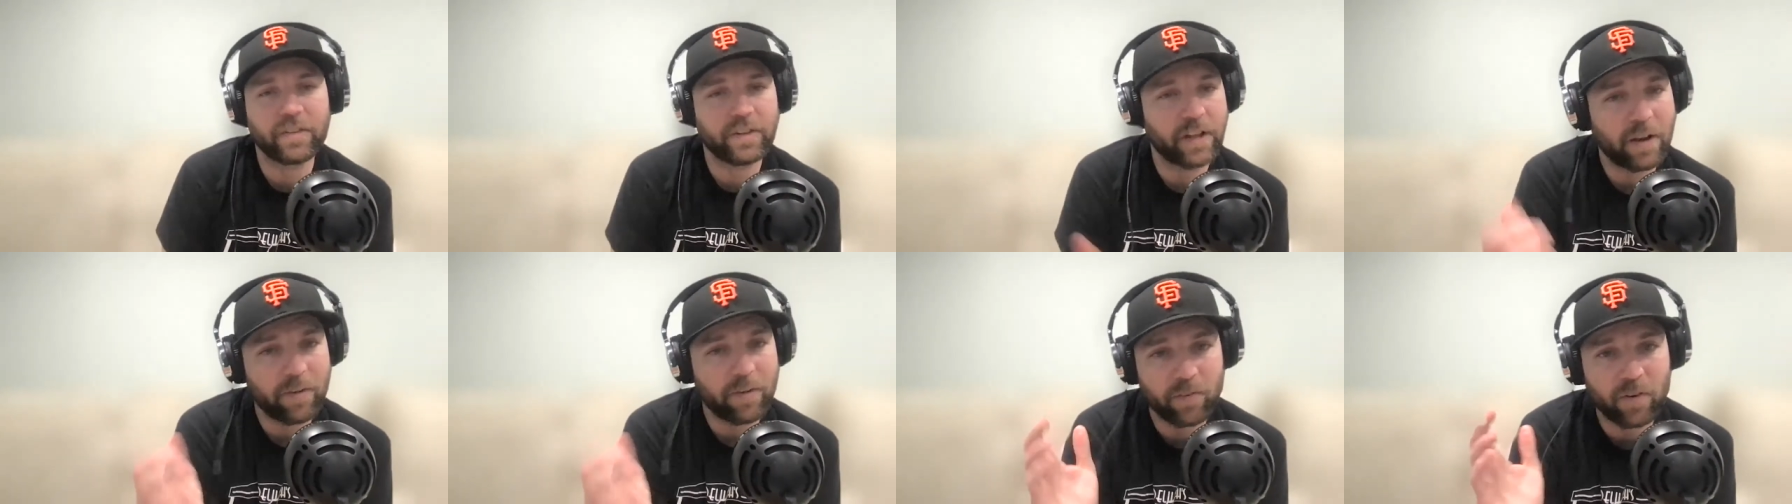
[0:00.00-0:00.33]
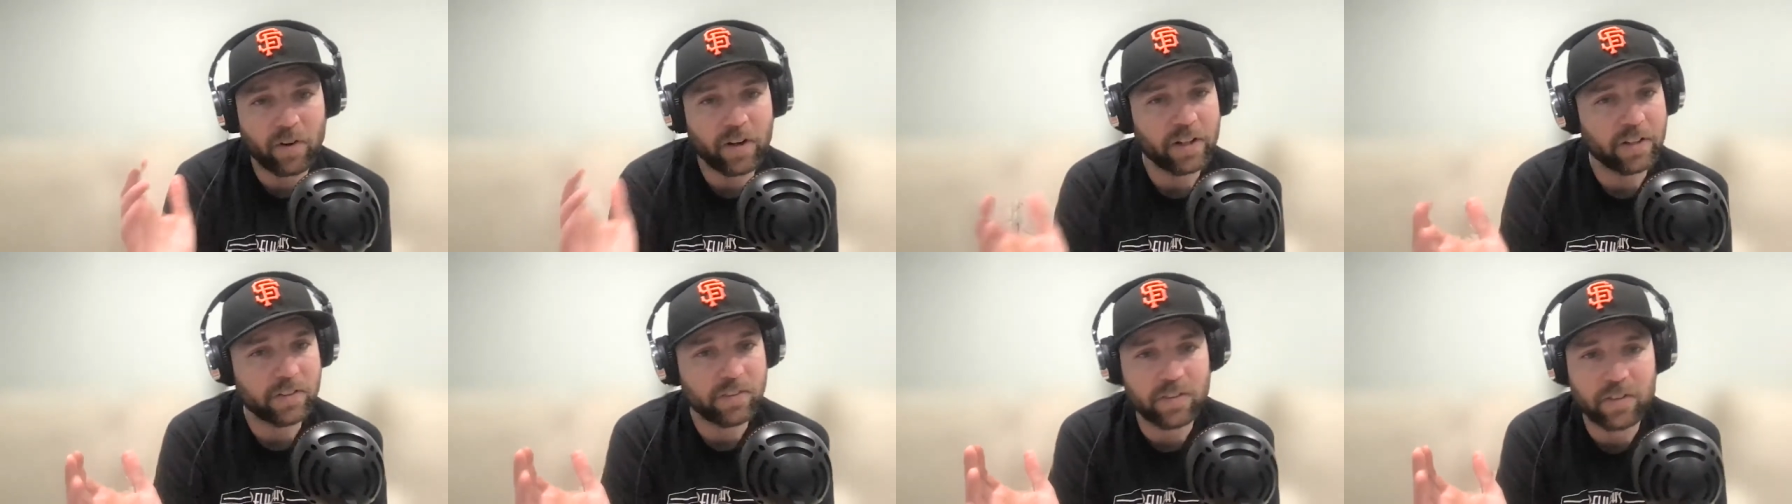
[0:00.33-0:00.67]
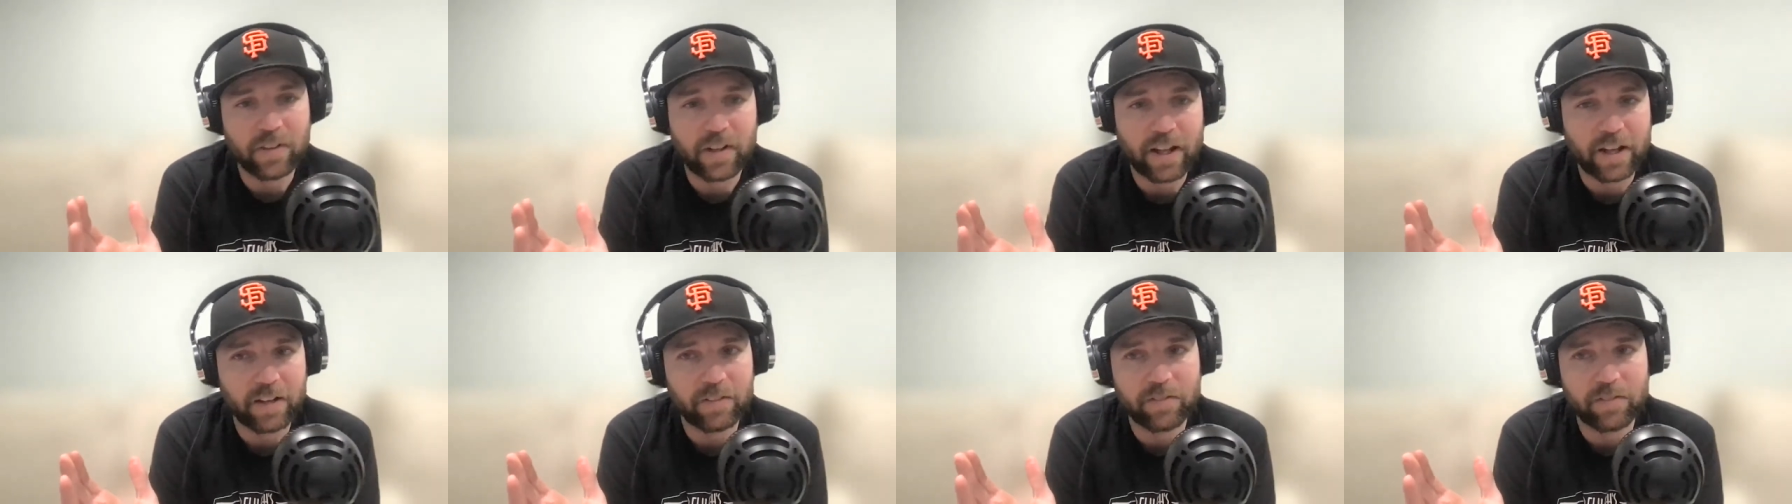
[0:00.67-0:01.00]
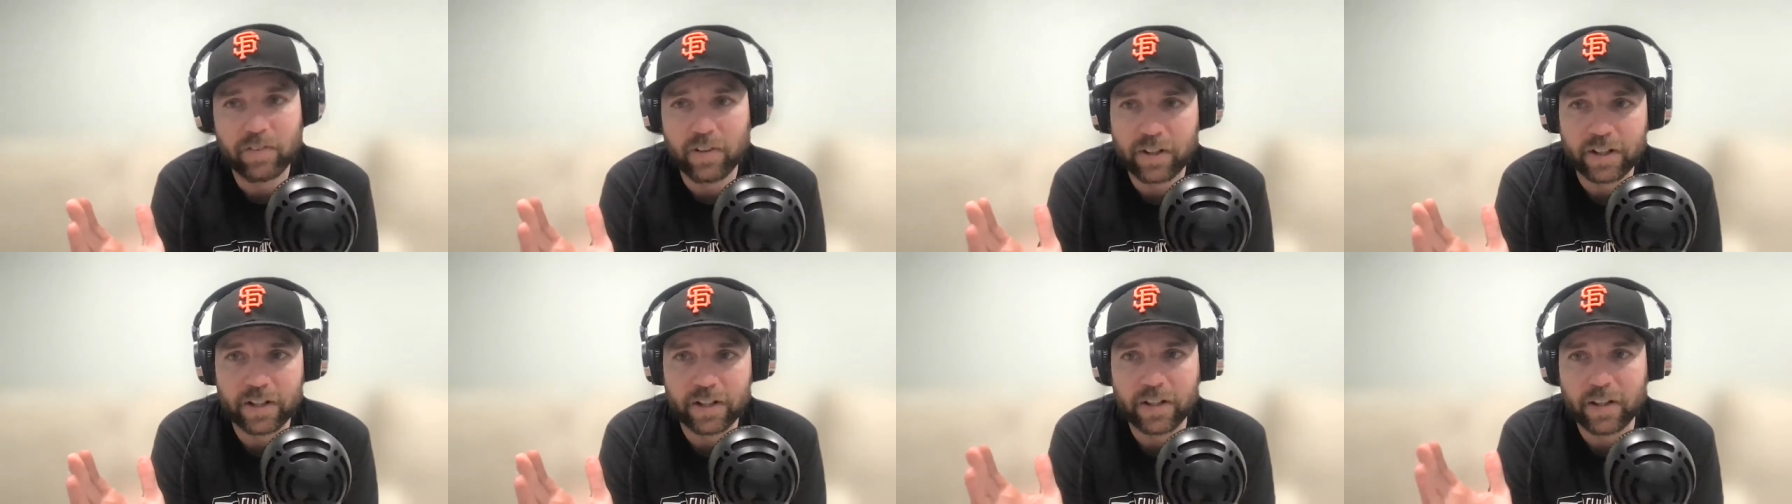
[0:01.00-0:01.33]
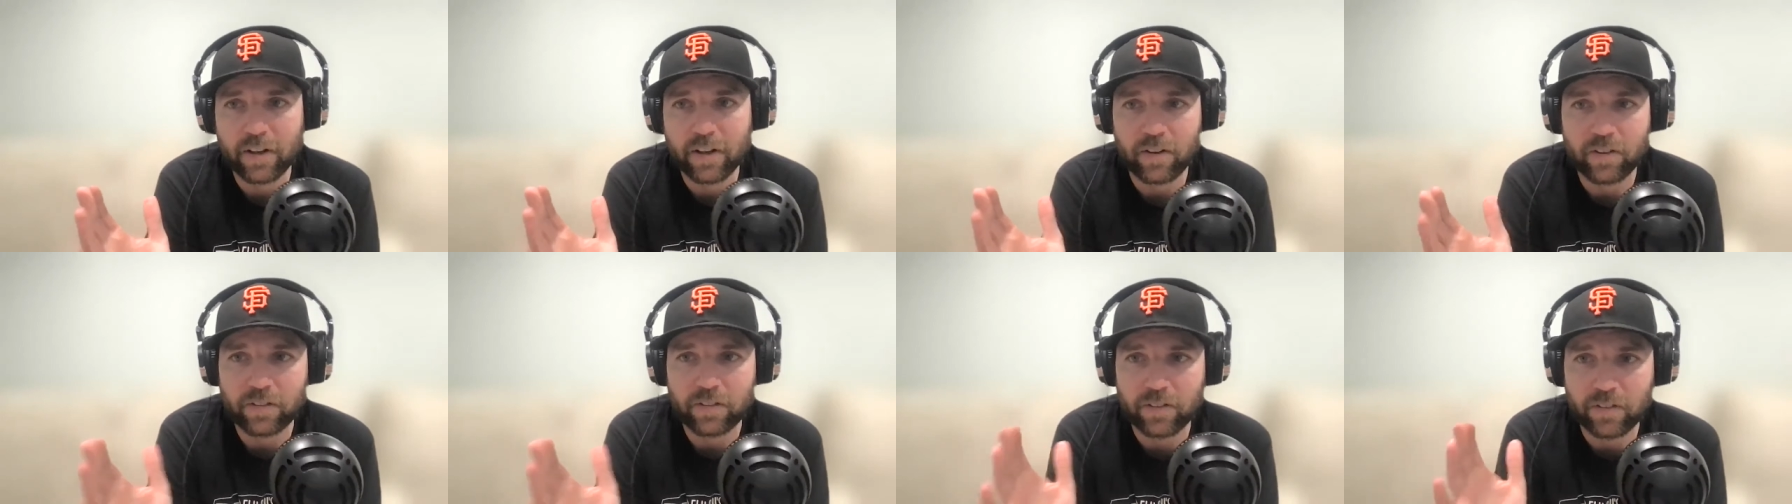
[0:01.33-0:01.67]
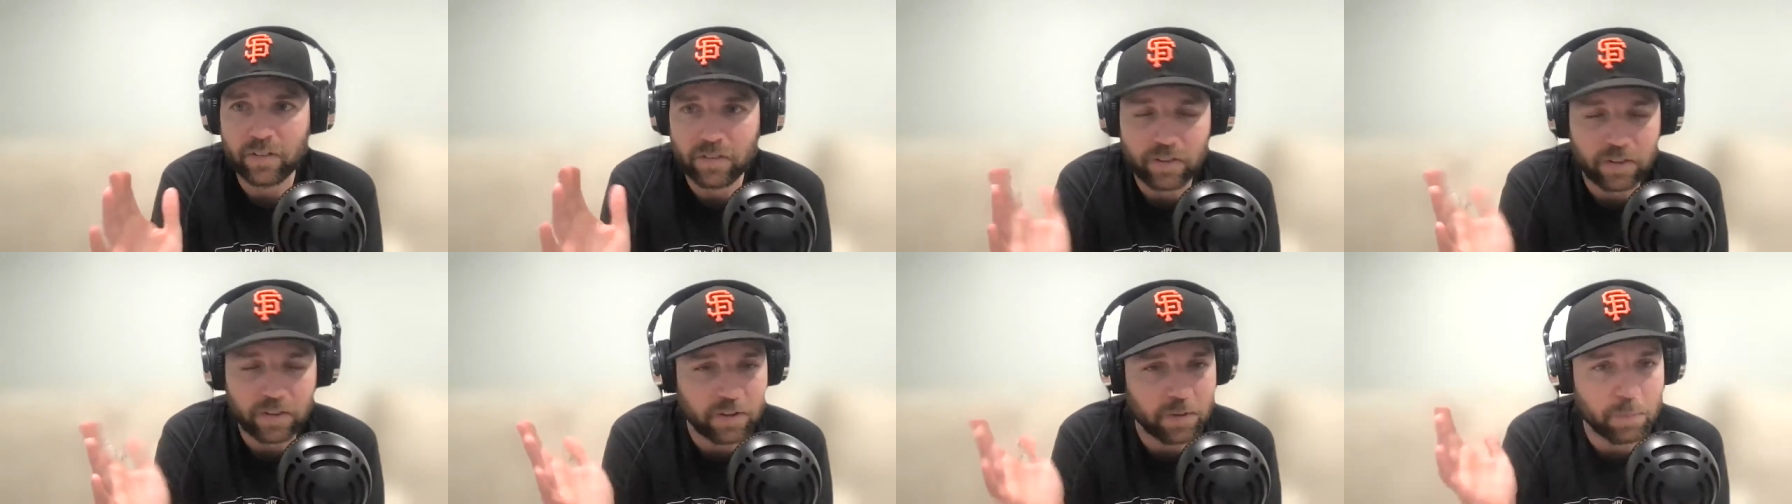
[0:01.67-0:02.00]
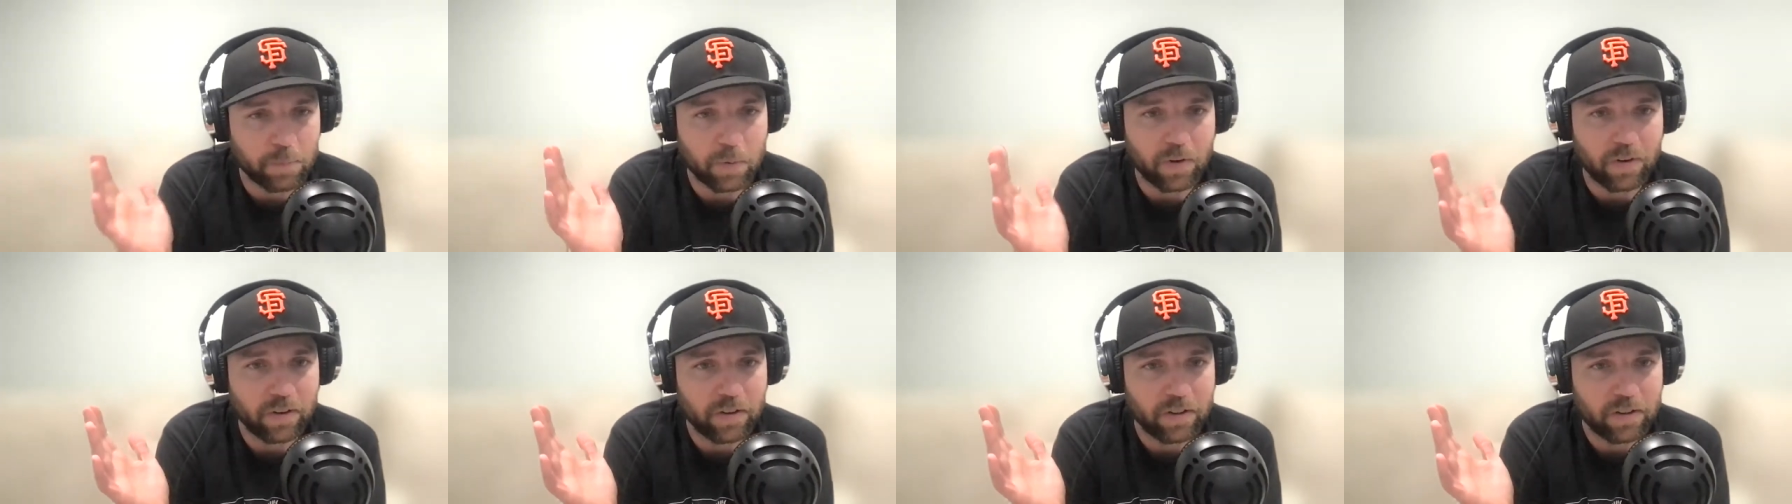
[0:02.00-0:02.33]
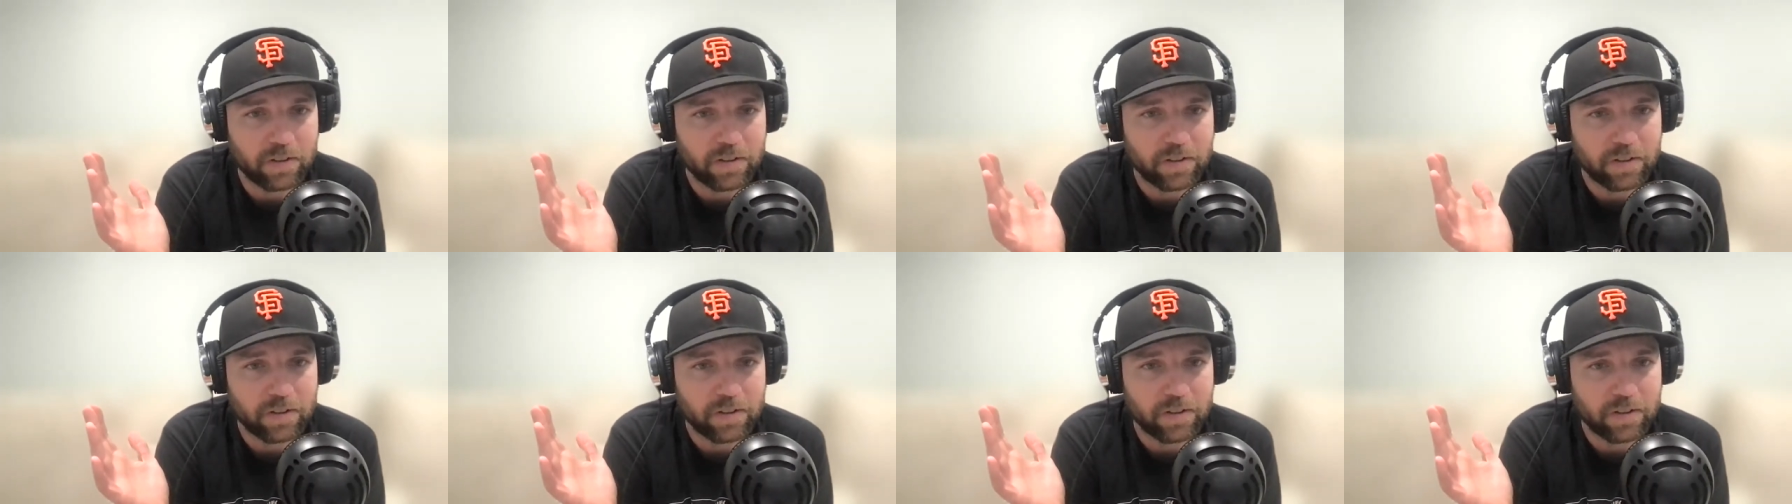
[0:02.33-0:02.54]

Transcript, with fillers: I run into a lot of fucking characters at the bar.